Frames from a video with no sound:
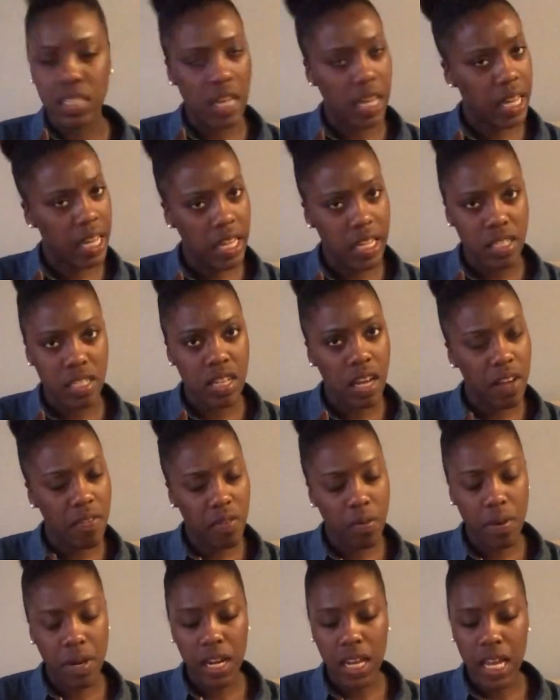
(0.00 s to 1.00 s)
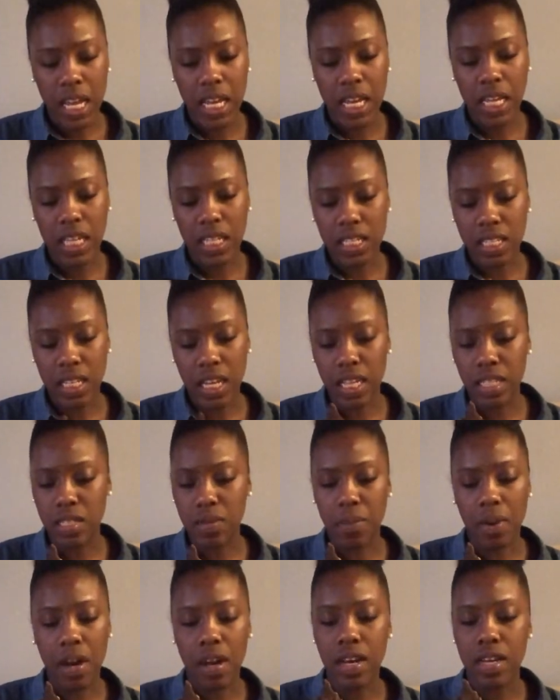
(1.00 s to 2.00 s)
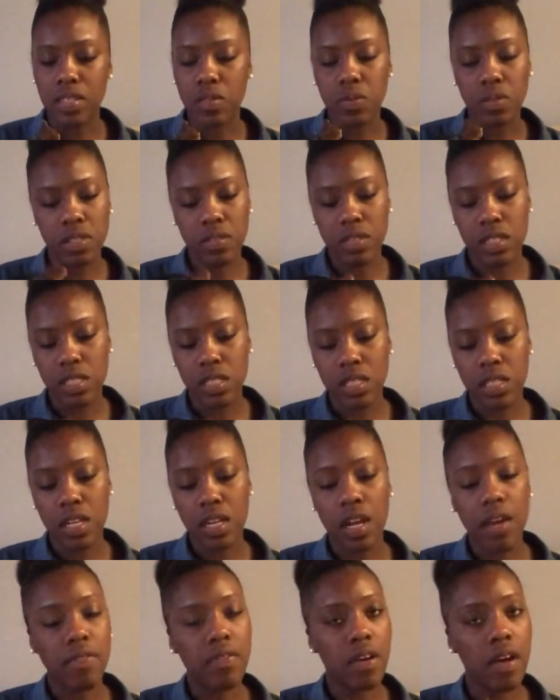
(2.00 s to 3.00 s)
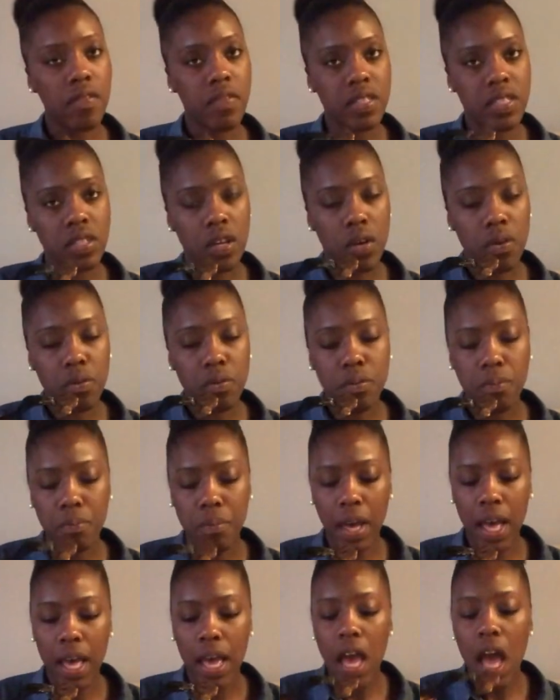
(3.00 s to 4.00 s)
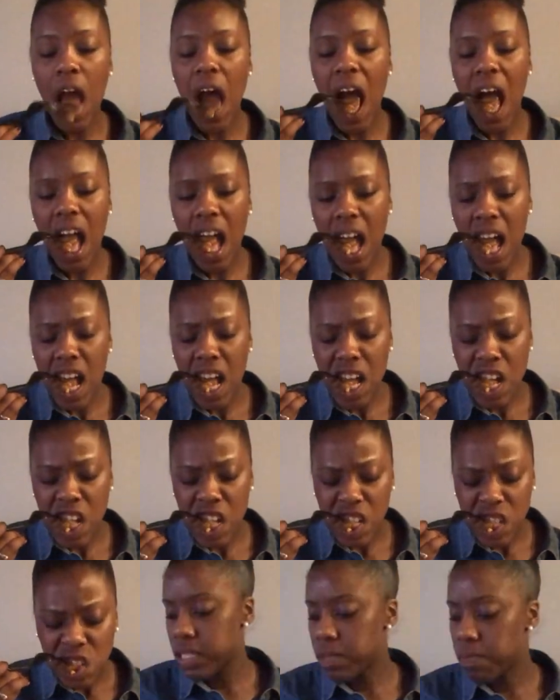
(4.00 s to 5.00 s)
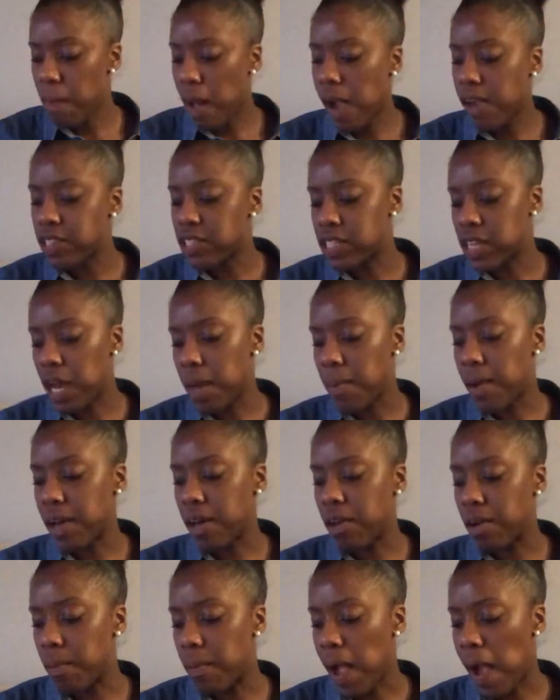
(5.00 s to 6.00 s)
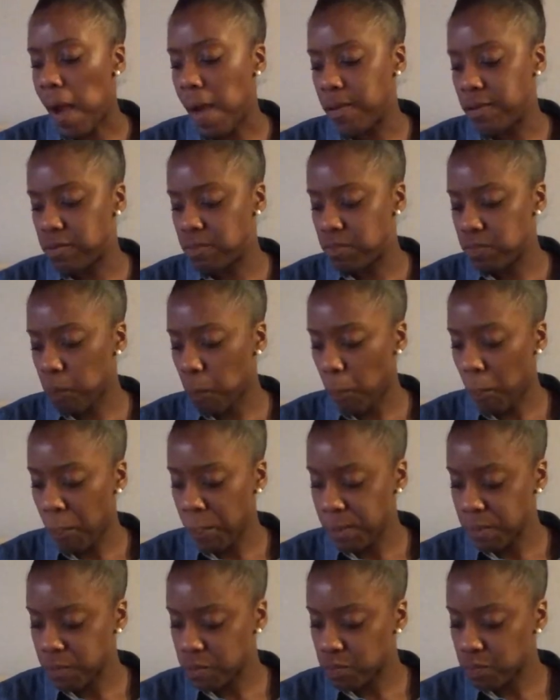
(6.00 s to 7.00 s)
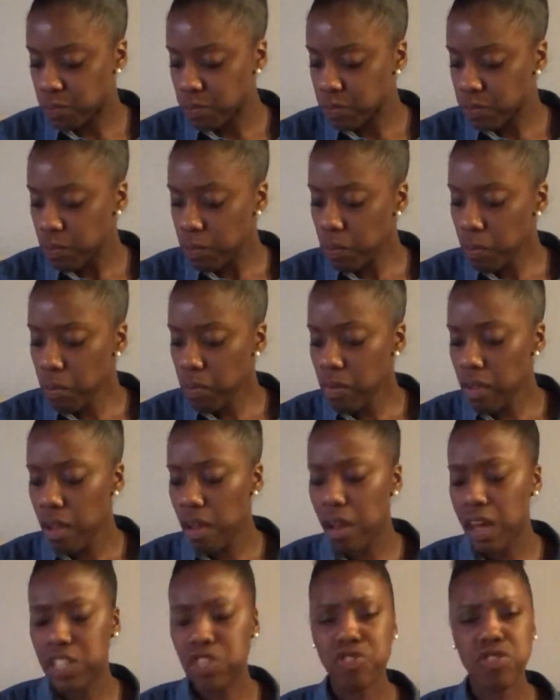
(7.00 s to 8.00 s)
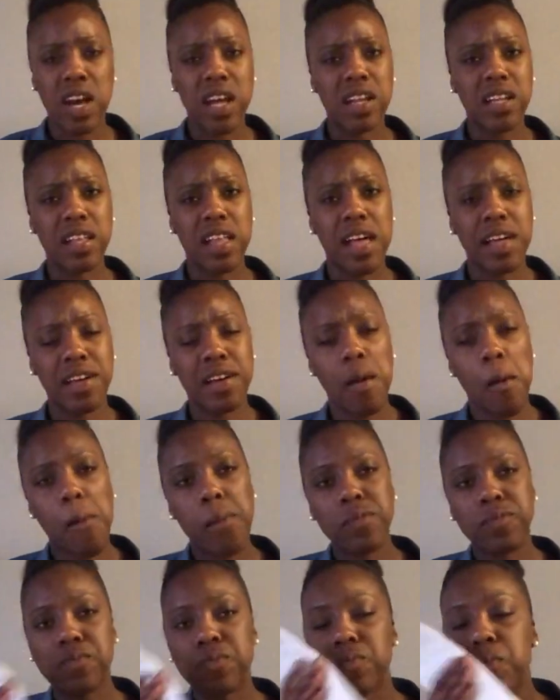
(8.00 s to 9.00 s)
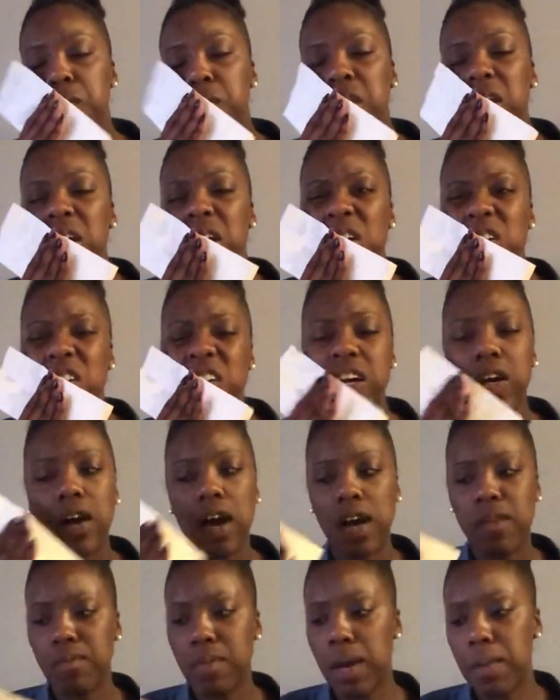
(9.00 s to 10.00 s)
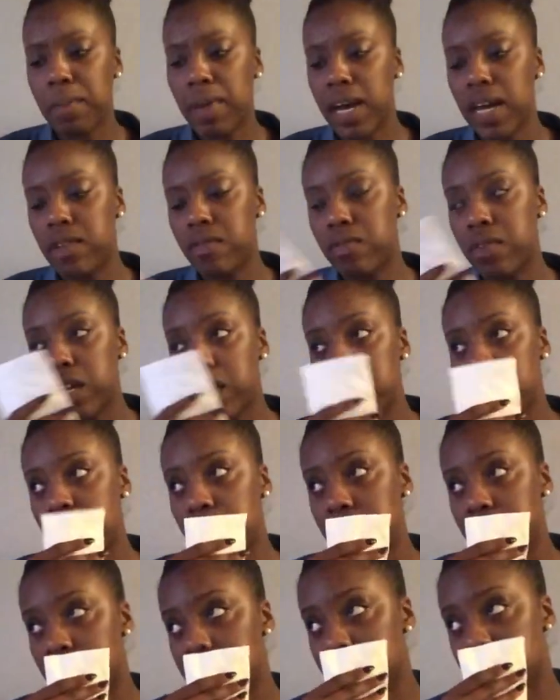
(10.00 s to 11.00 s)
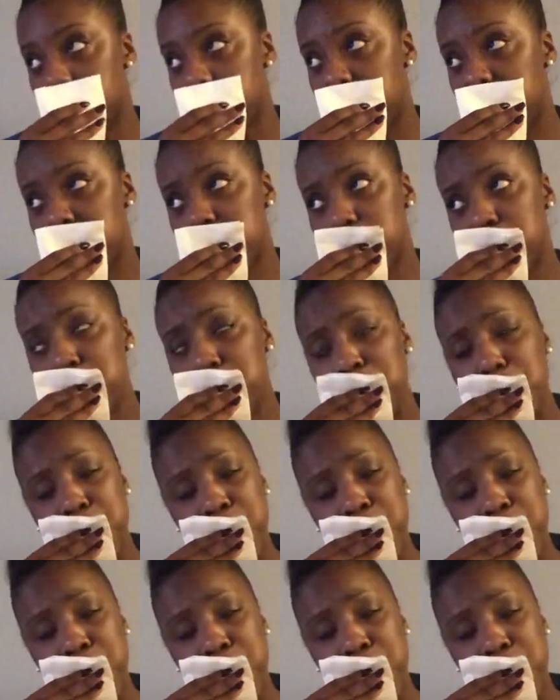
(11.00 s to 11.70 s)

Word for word: take each day for what it is. Like tomorrow has worries enough of its own, but at least by the time I go to bed, I try to like, I don't know, have my mind ready for the next day.